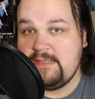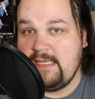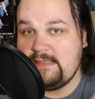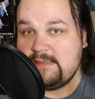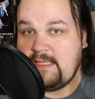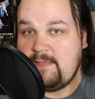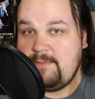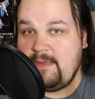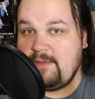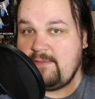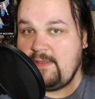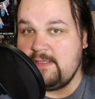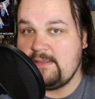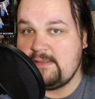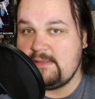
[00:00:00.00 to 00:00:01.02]
That's going to make
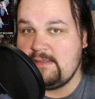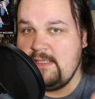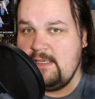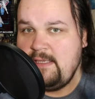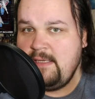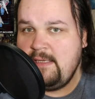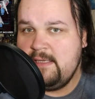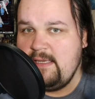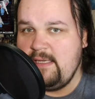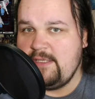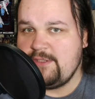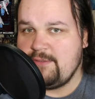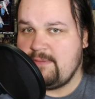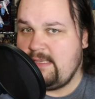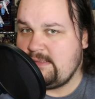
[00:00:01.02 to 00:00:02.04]
things
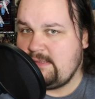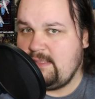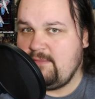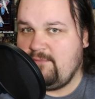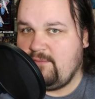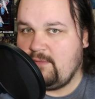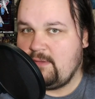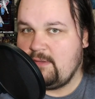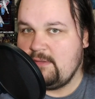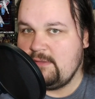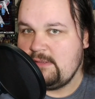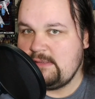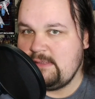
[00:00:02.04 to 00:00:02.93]
interesting for